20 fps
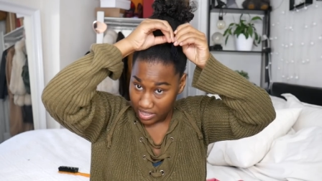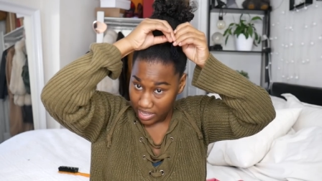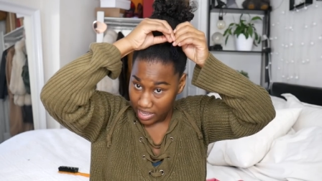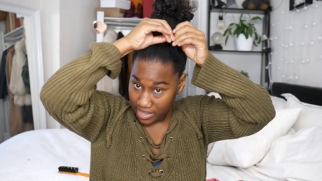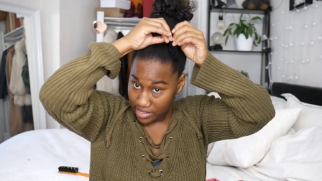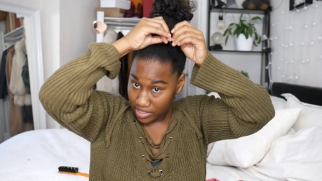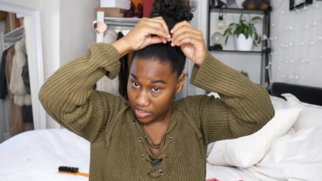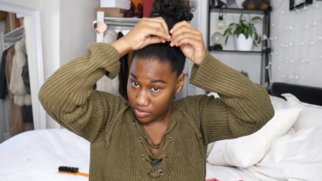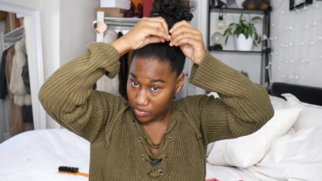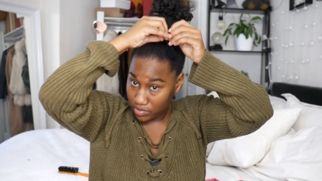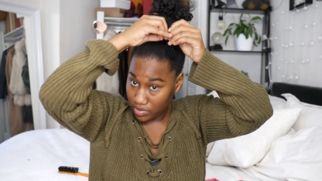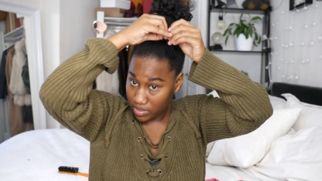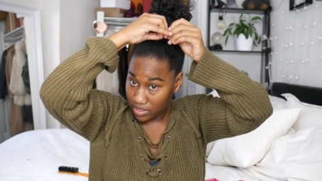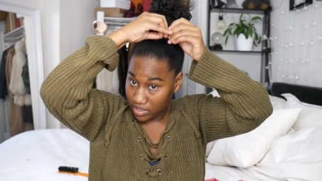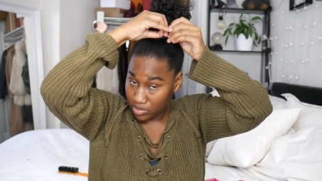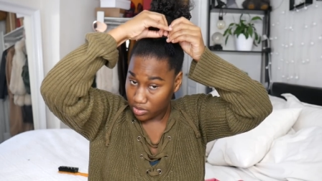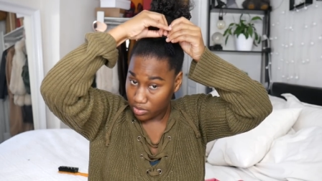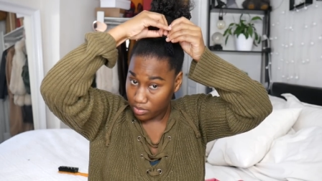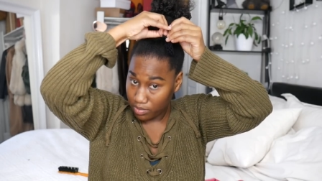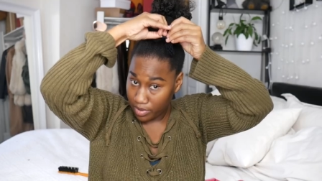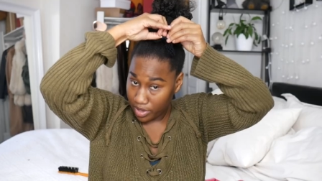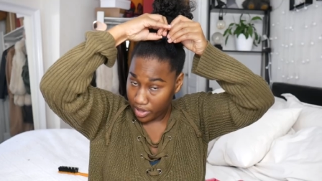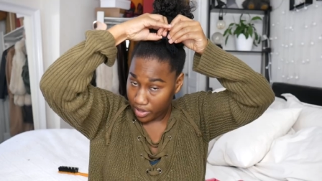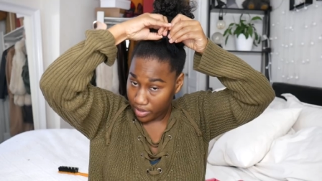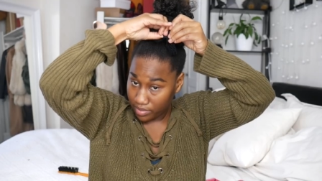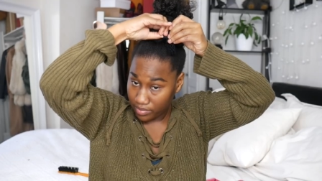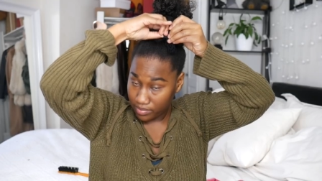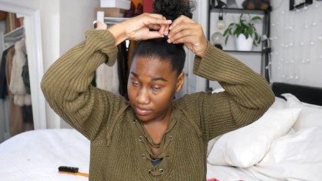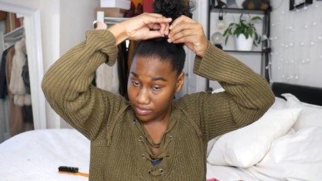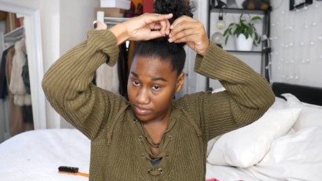that into a little
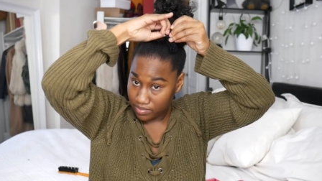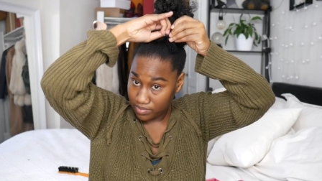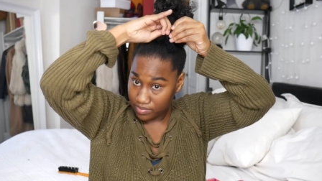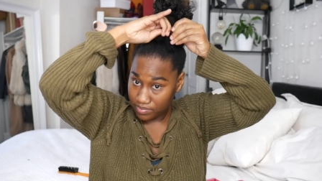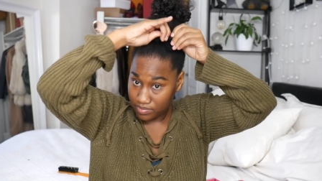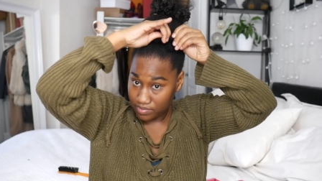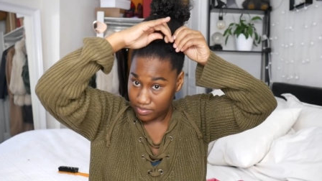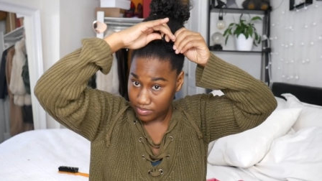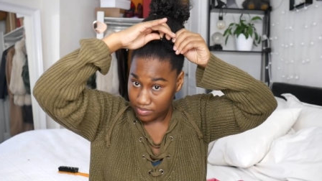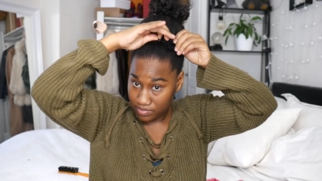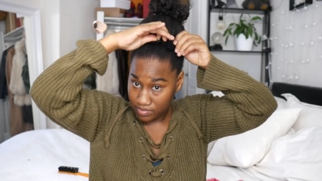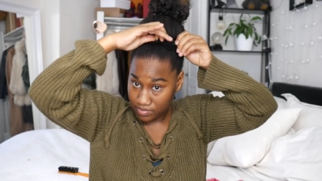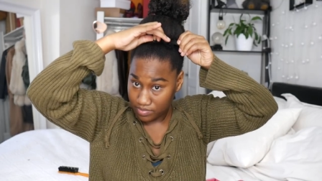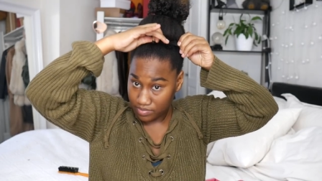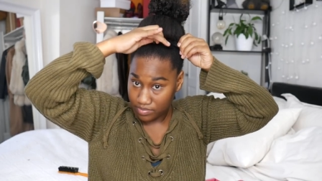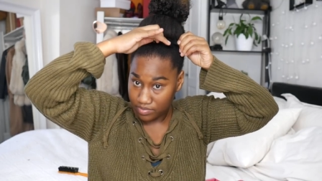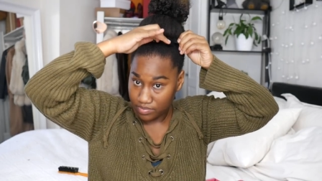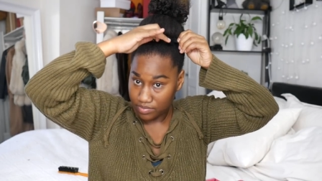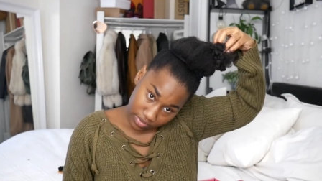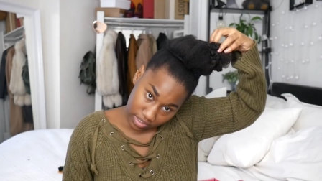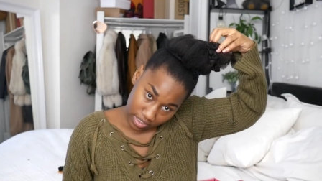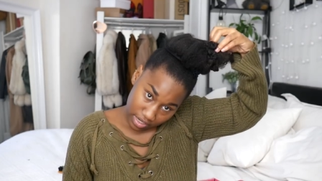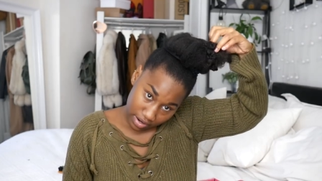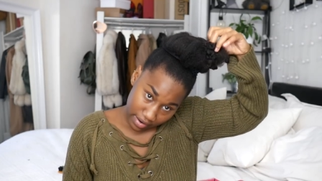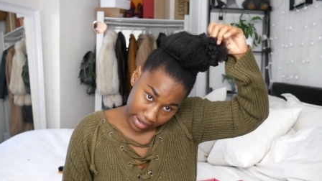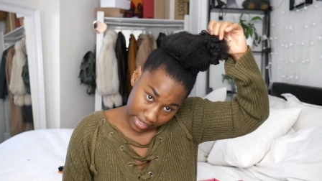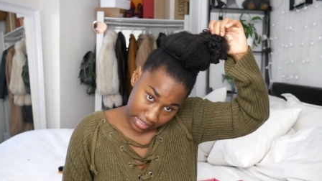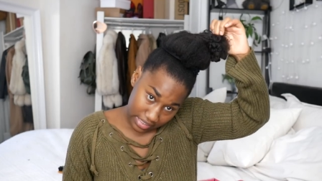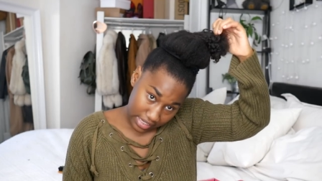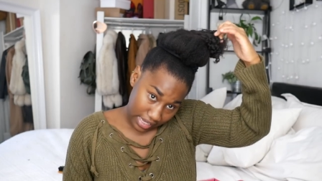bow. So now
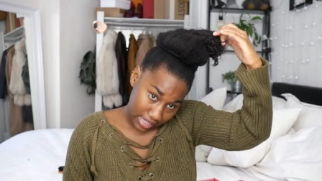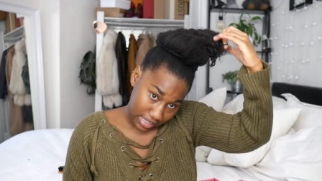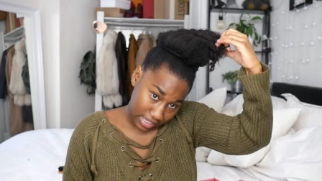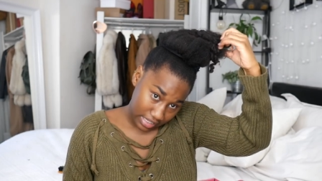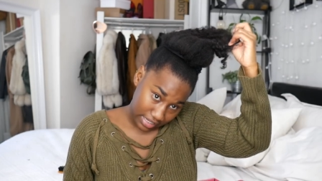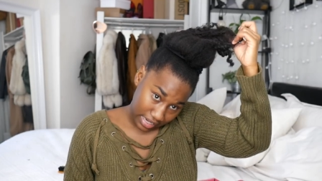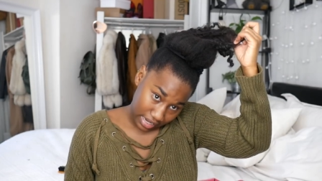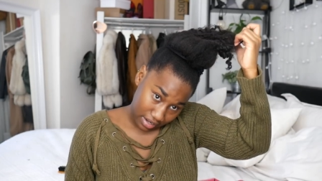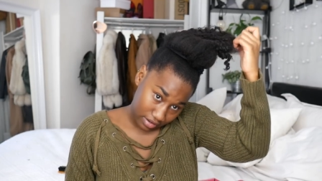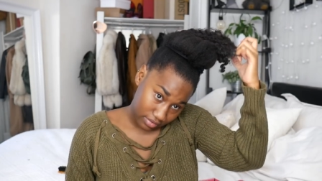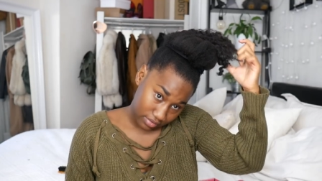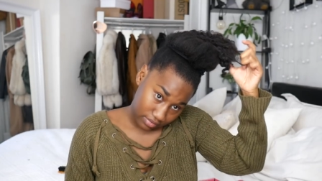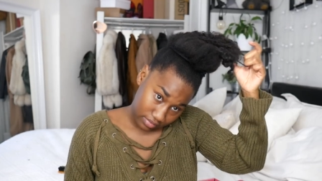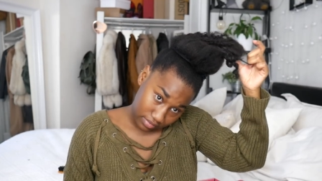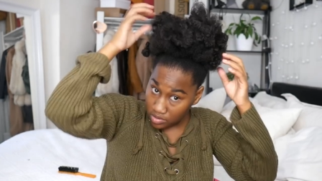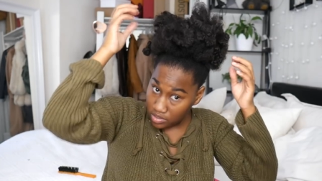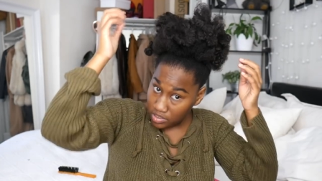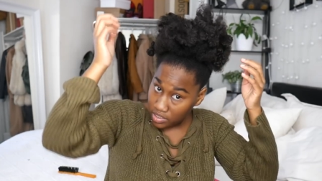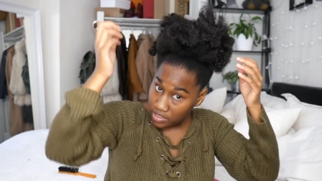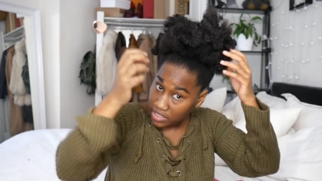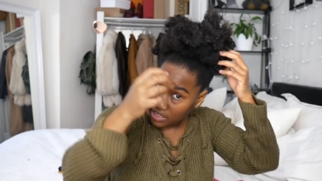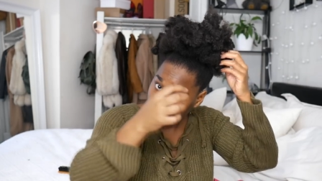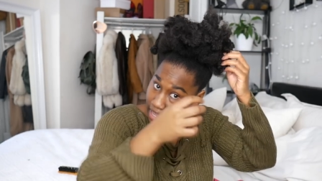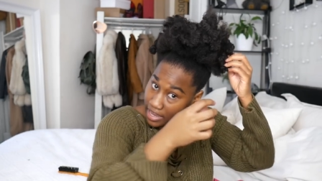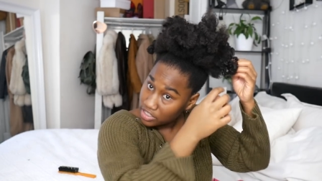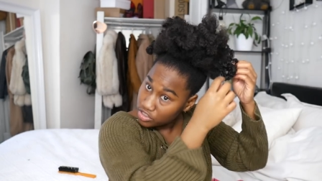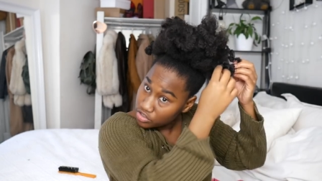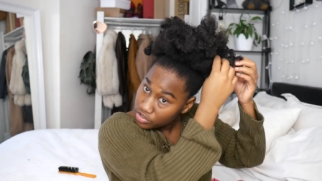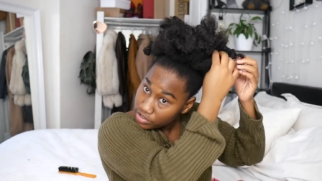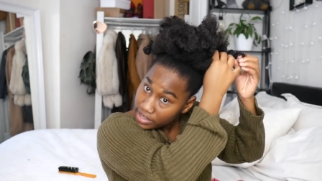I can take this out. So the
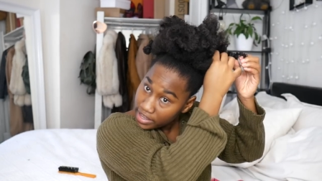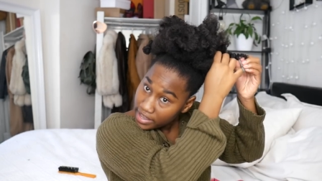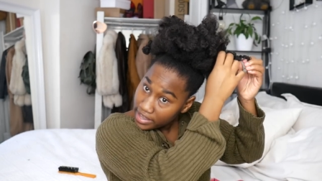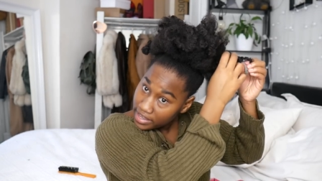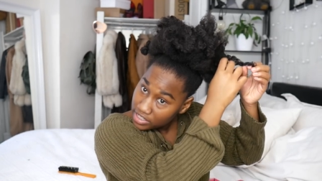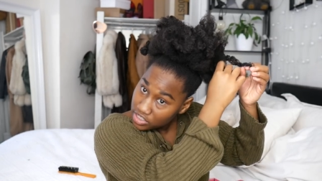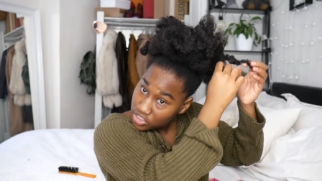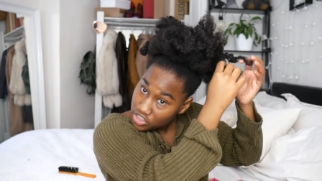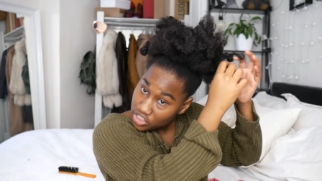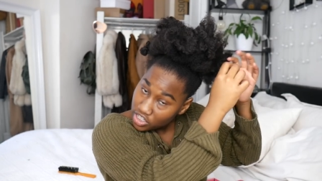extra hair is